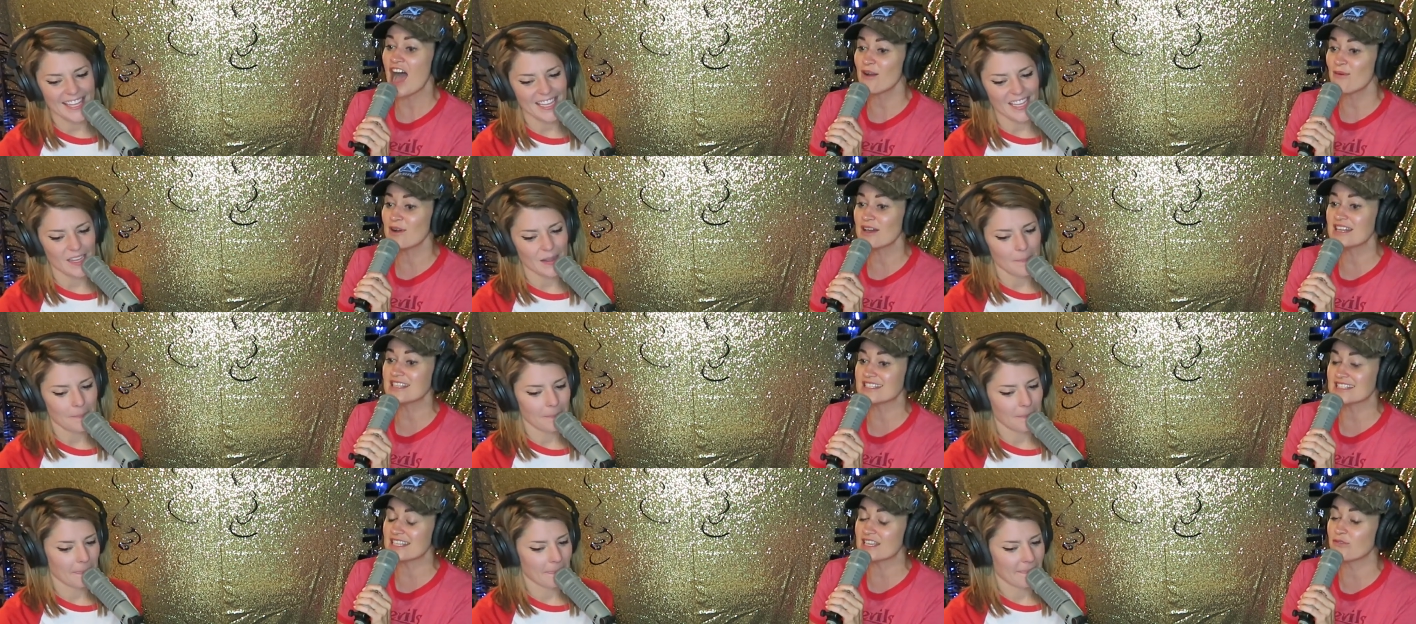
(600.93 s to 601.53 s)
Speaker 1: I
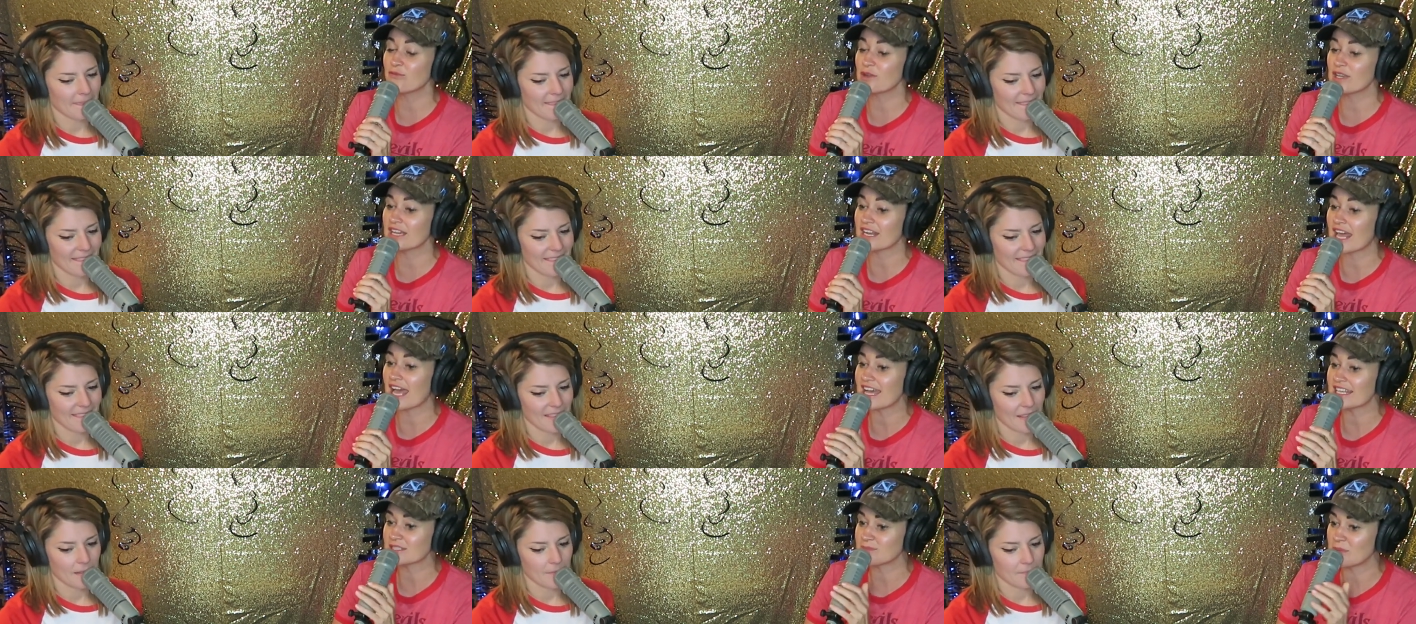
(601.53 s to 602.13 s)
want to see if we
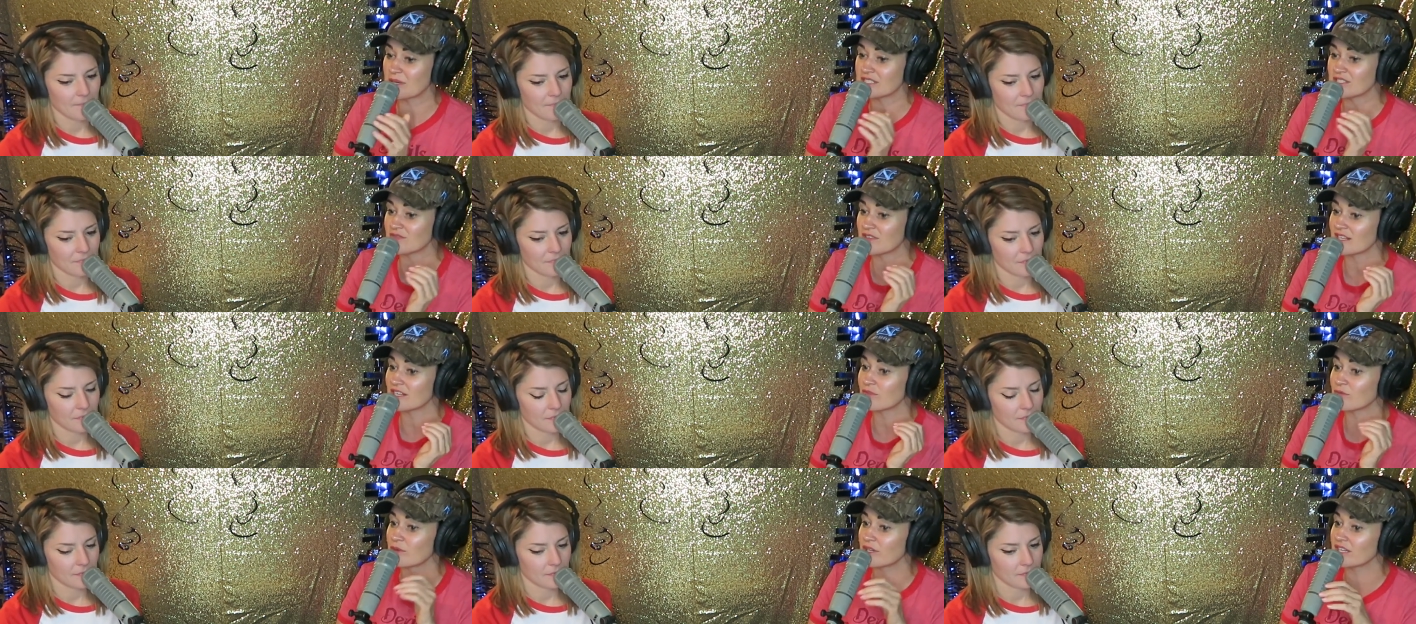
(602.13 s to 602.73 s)
could ask
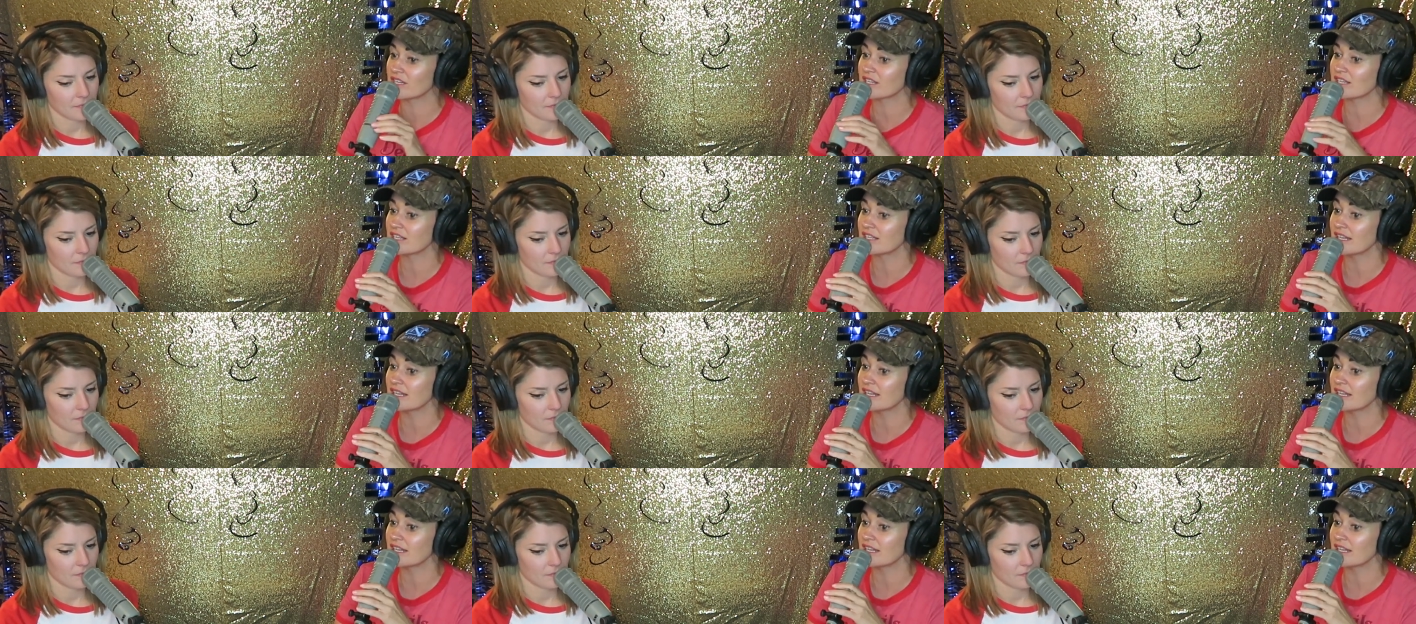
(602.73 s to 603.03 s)
BuzzFeed if we could